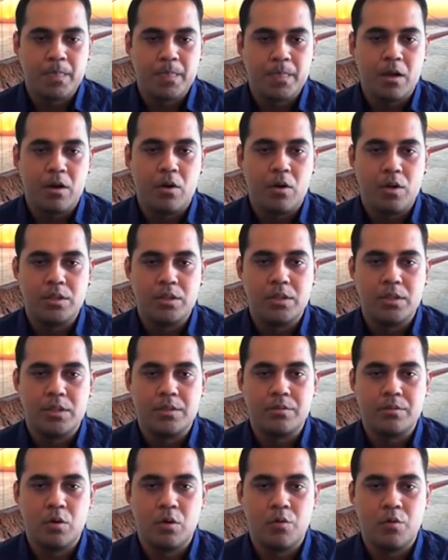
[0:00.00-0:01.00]
or
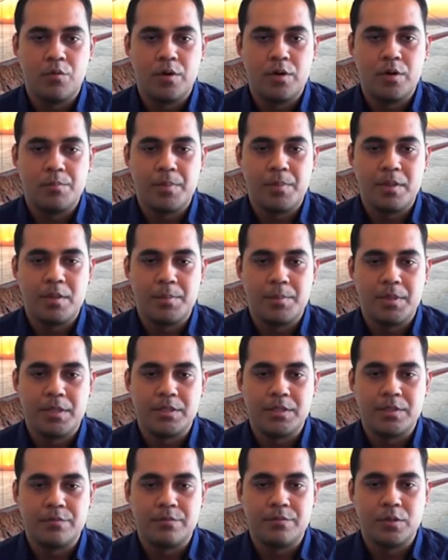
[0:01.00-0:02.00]
the overall
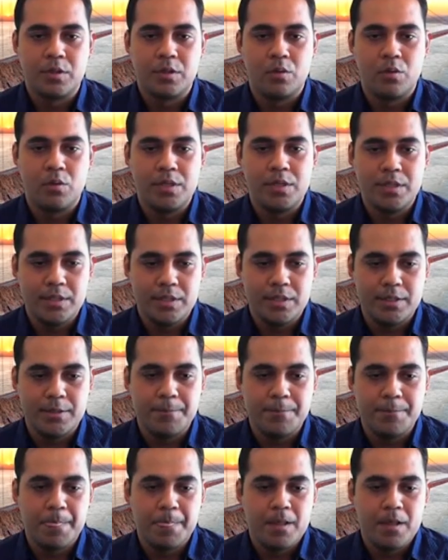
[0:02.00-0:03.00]
precipitation for the whole year.
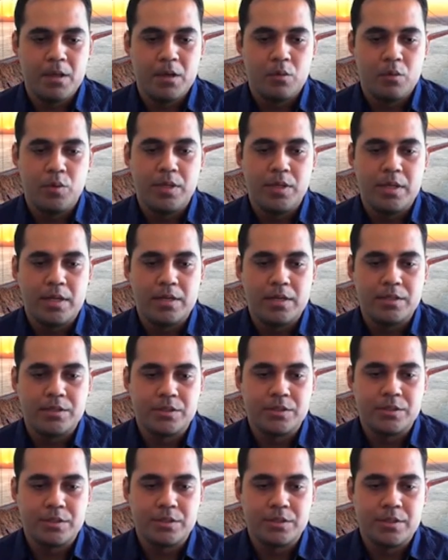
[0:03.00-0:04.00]
We can
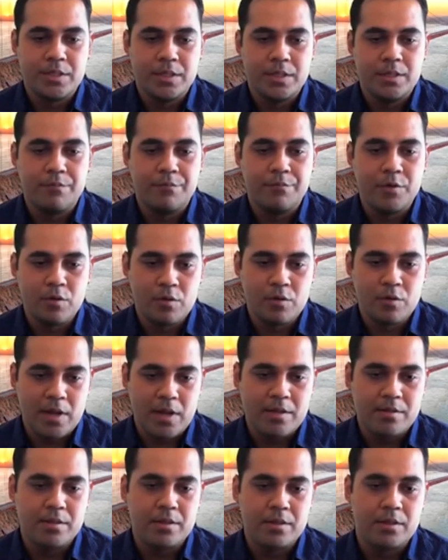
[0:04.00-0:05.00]

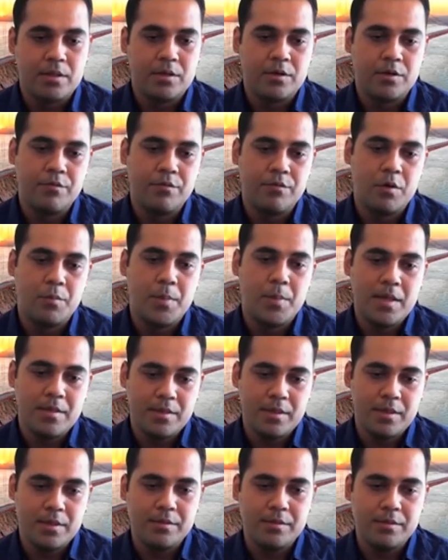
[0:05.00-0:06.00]
visualize the river
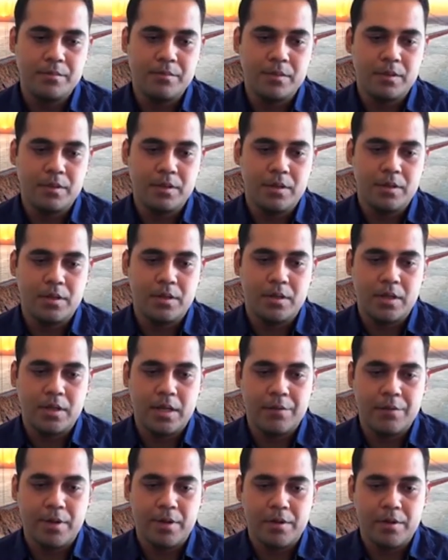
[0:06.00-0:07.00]
basin
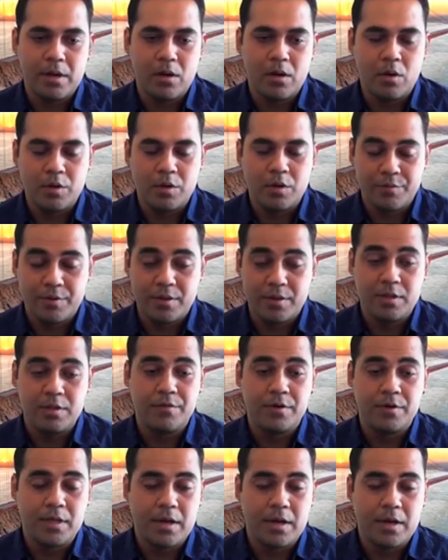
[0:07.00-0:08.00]
along with its
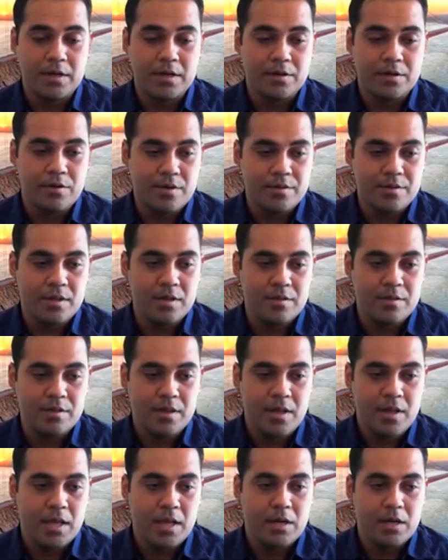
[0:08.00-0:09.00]
different characteristics.
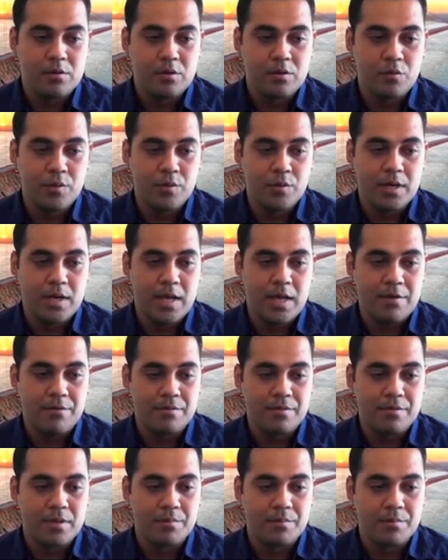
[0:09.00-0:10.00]
And also we can have
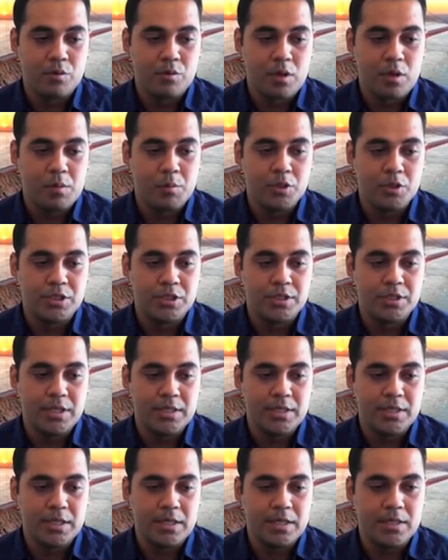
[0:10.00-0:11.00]
some soil moisture
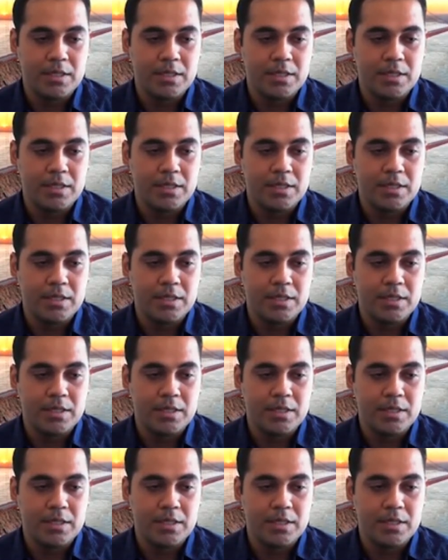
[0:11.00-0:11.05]
data